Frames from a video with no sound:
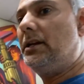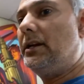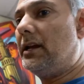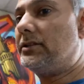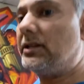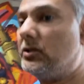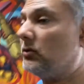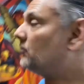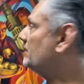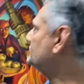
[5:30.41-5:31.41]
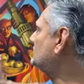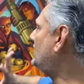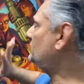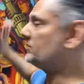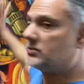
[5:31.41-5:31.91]
It'll take you to a website
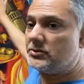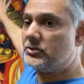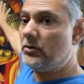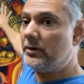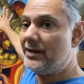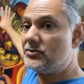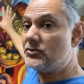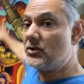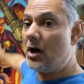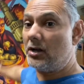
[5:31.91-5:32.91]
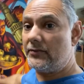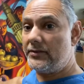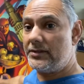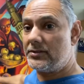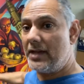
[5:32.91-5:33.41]
which showcases all of
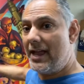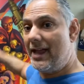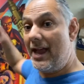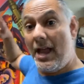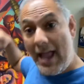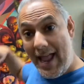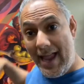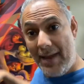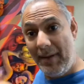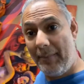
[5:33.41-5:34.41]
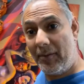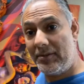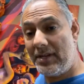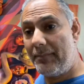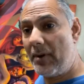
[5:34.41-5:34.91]
this. Hey, Pepper, what's
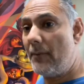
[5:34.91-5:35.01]
up, bro?